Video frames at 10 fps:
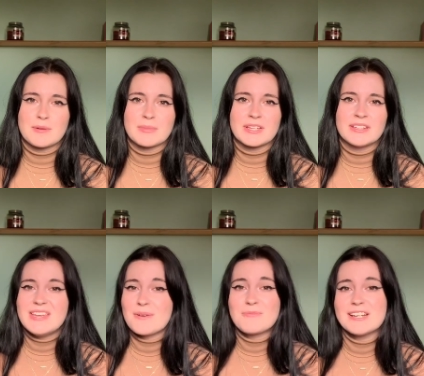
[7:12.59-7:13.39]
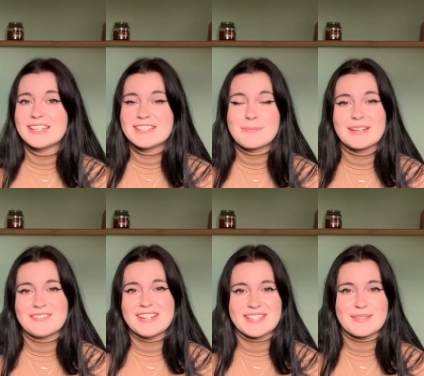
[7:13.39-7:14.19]
But yeah, I'm really into buddy
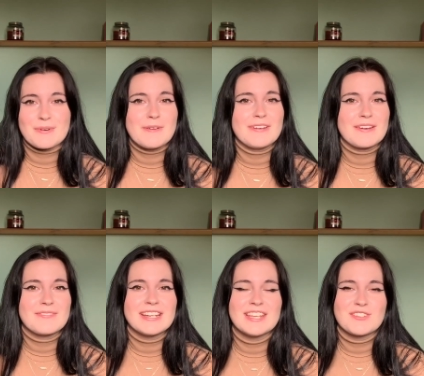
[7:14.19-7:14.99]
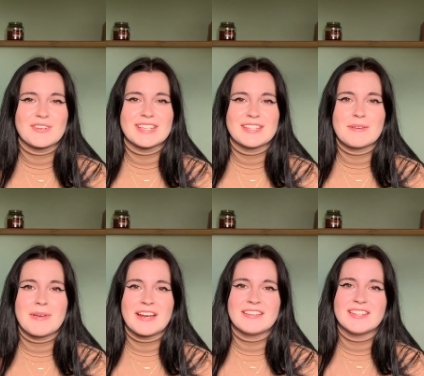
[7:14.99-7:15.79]
reads at the moment. I'm really enjoying them
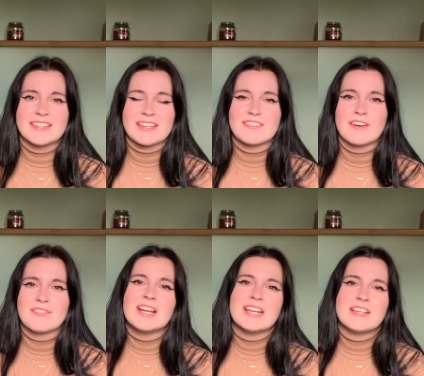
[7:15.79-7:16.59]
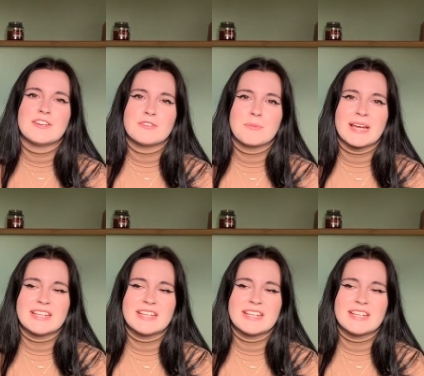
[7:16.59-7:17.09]
and I think they're a really good way